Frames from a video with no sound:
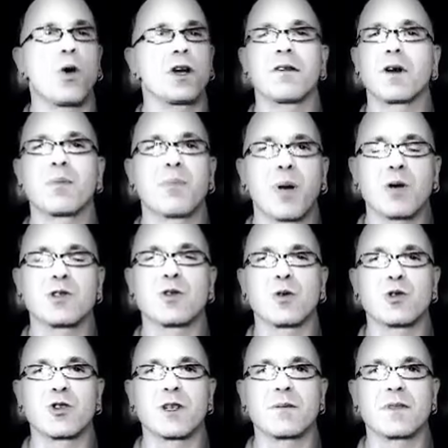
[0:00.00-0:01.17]
one of their personal
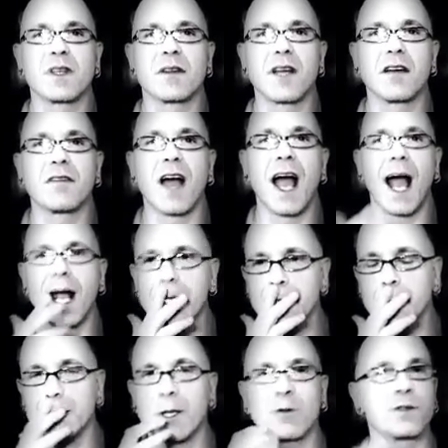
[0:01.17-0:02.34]
dreams that they've had,
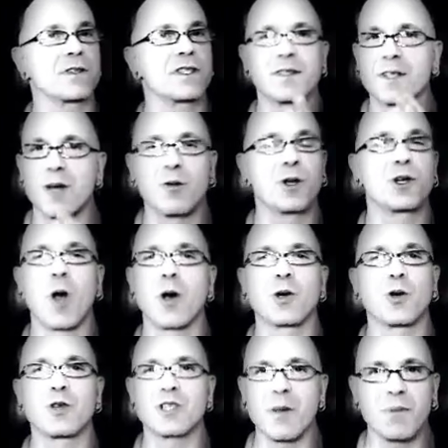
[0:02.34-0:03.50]
since they were
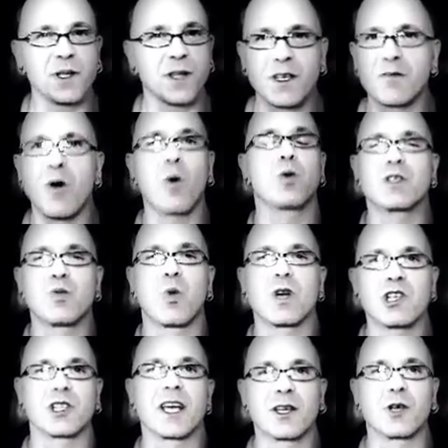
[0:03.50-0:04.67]
younger, or something that they've always
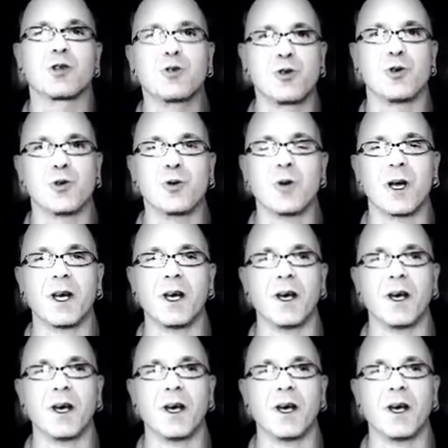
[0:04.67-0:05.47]
wished they could do,